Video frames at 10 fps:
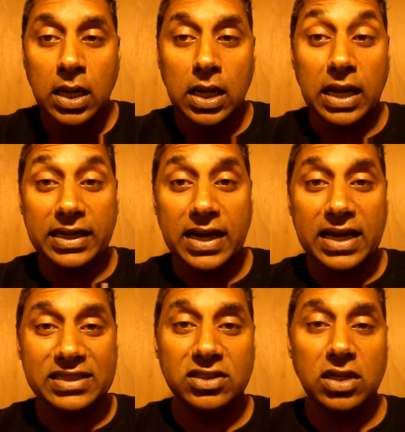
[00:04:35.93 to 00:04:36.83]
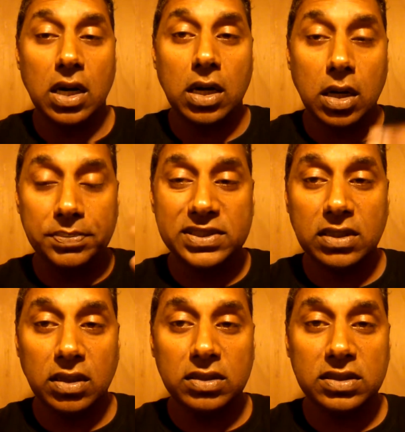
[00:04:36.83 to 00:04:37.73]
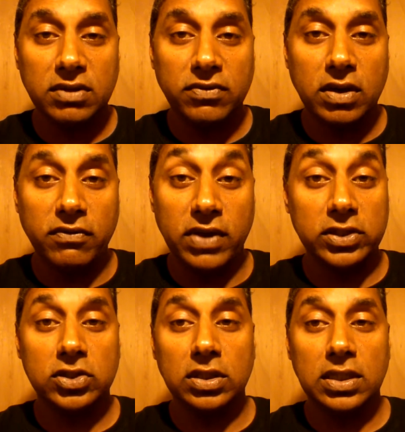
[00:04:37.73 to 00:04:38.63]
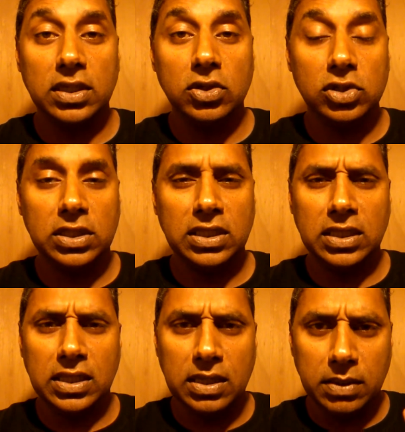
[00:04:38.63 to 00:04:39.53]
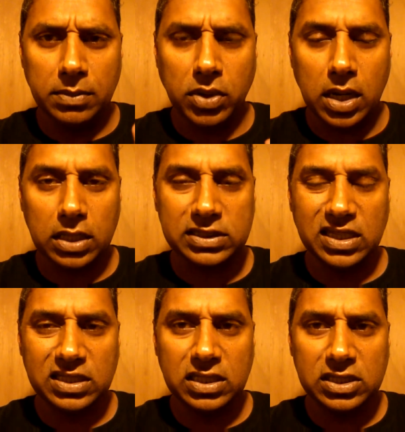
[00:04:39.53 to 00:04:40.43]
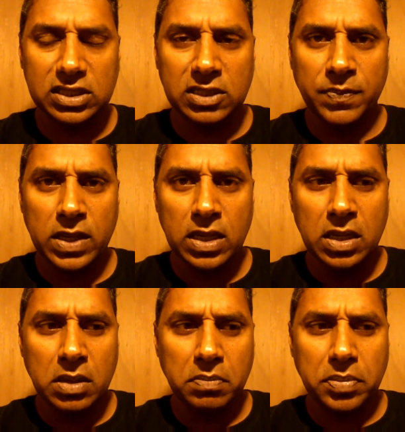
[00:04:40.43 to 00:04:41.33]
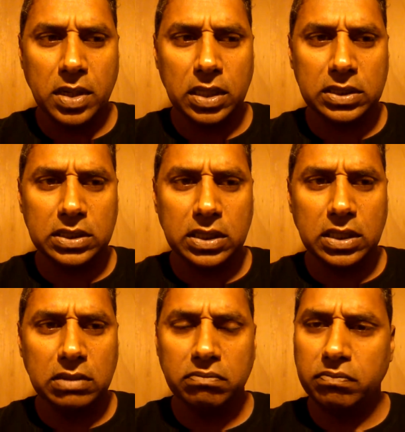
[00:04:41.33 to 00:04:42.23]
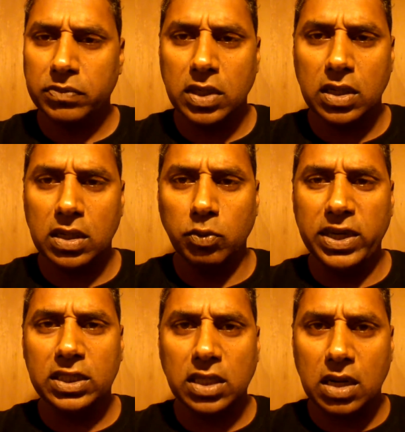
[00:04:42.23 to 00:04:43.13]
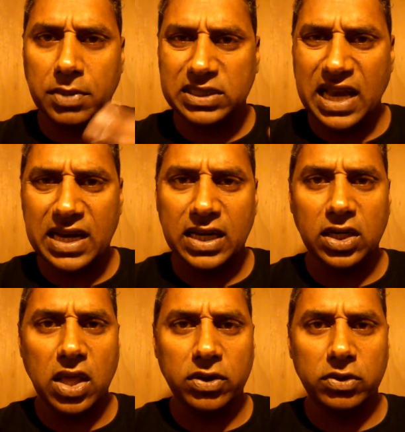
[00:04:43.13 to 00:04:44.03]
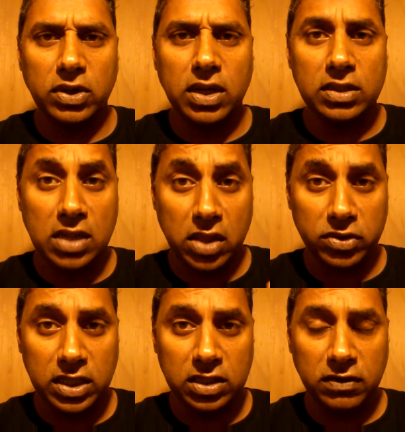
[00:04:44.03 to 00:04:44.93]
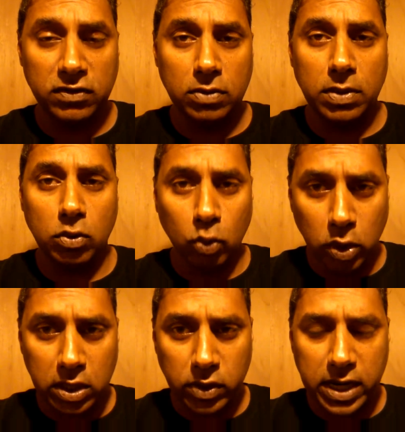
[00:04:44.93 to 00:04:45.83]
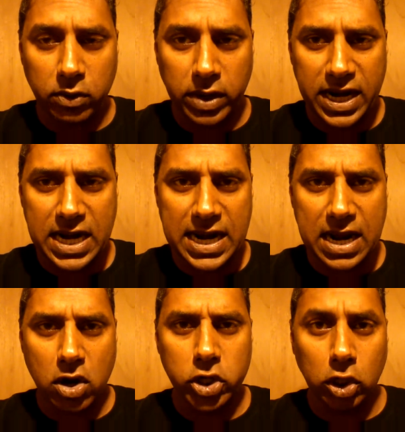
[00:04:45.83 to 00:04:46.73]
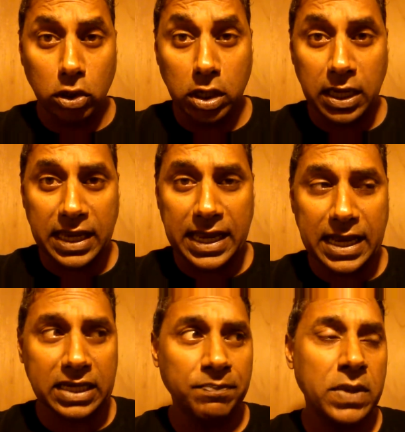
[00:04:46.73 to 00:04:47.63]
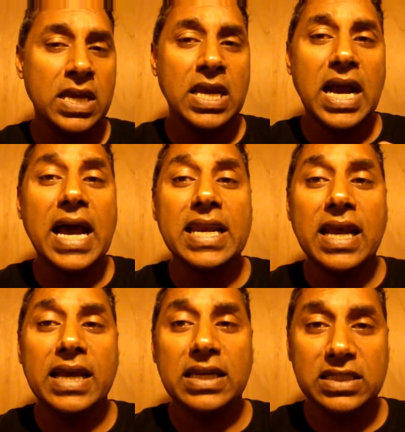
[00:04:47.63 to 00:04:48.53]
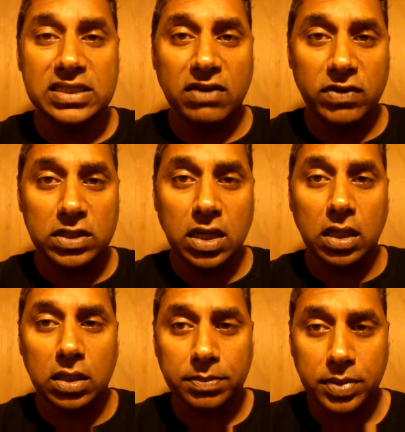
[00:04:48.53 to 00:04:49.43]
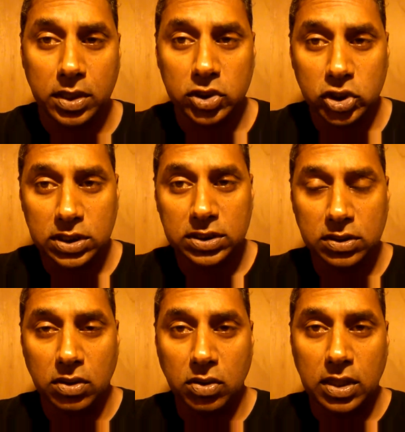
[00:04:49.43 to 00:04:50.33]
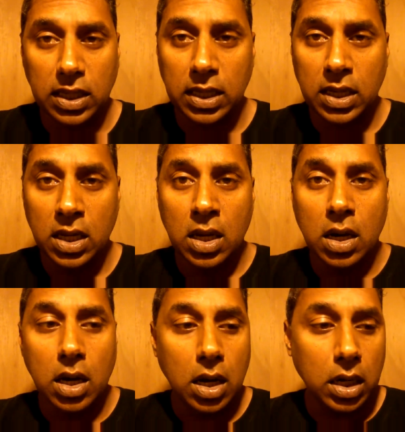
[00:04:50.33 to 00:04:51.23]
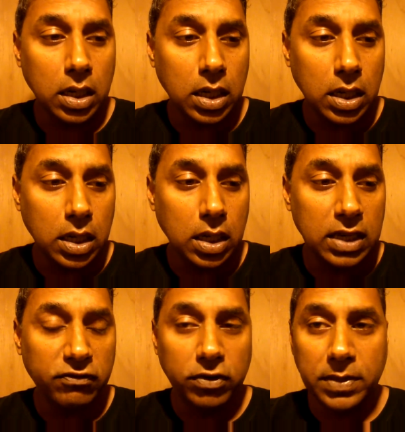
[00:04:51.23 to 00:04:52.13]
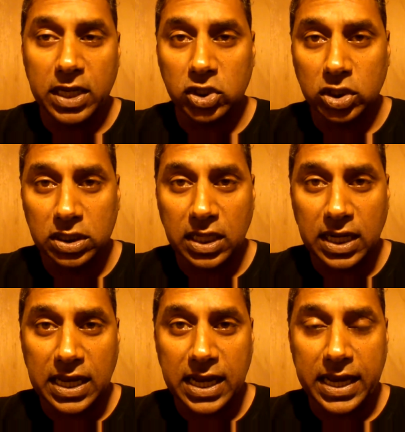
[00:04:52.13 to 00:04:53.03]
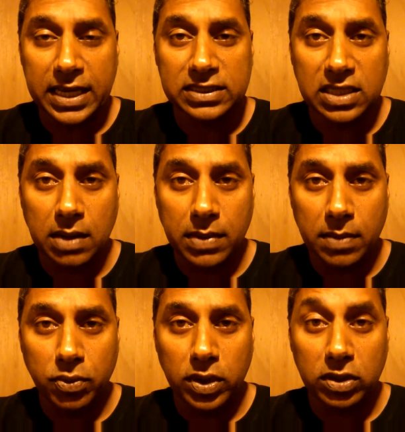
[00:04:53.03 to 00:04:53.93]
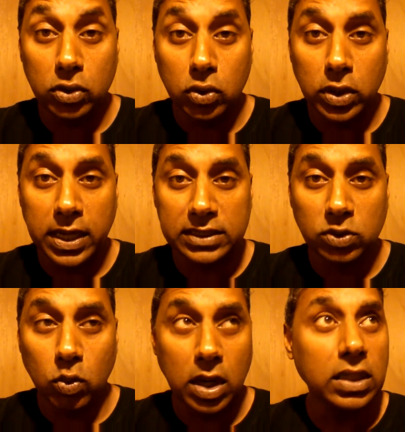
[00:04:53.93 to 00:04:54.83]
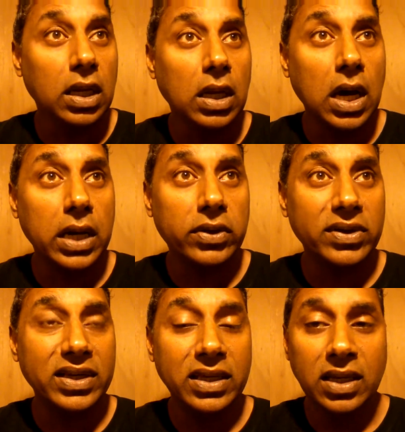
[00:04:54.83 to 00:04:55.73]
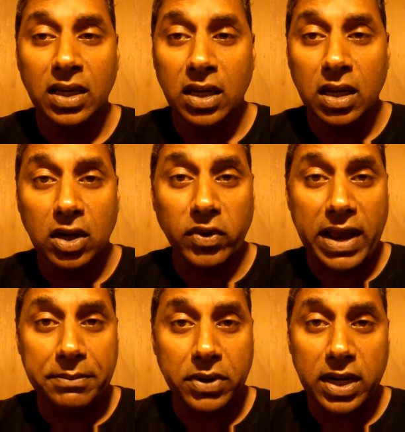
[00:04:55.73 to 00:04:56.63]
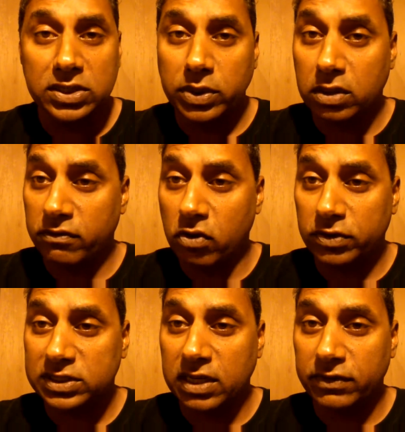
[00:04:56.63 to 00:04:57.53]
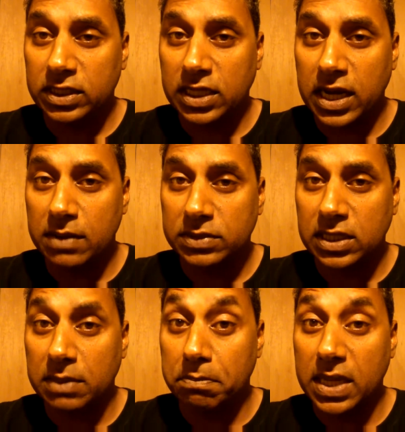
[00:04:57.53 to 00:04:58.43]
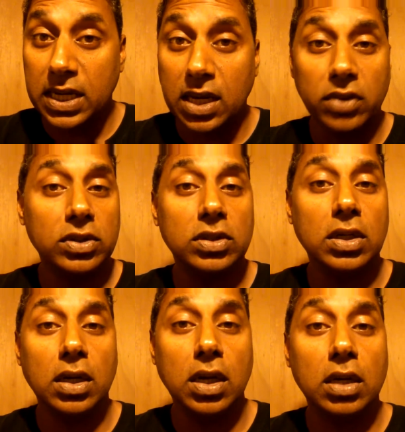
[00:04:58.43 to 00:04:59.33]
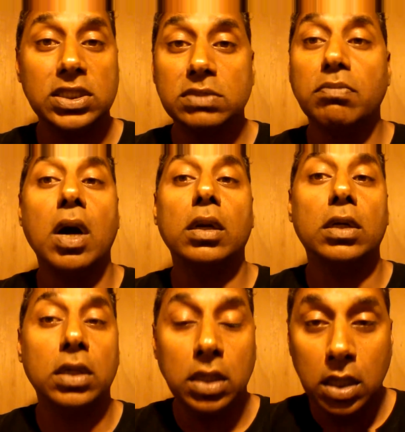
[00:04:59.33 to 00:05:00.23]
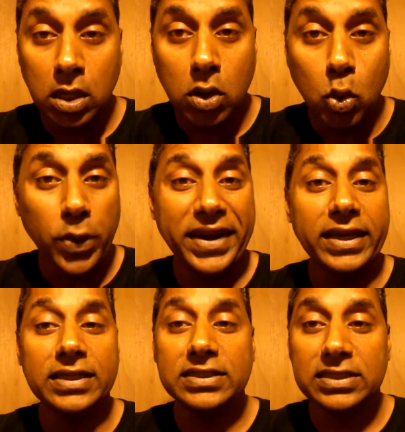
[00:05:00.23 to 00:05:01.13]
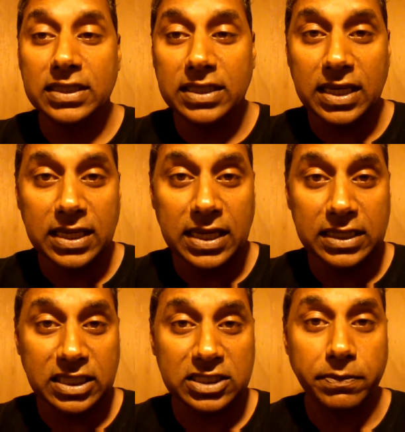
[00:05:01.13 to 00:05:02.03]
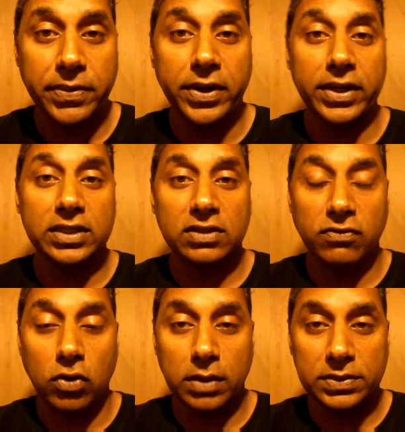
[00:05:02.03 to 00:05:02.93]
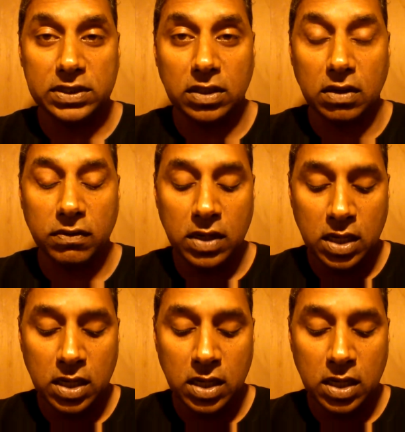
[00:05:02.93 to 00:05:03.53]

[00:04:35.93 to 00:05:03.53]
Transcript: and guys, there are upsells eventually, usually in, in products like this, but uh, uh, we could talk about that in another another interview. But what right right now you're looking at a ninety-seven dollar purchase, okay, on uh, information that a guy has come up with who has won the lottery, grand prize winner of over seven times, and many other uh, smaller winnings that he has experienced for himself.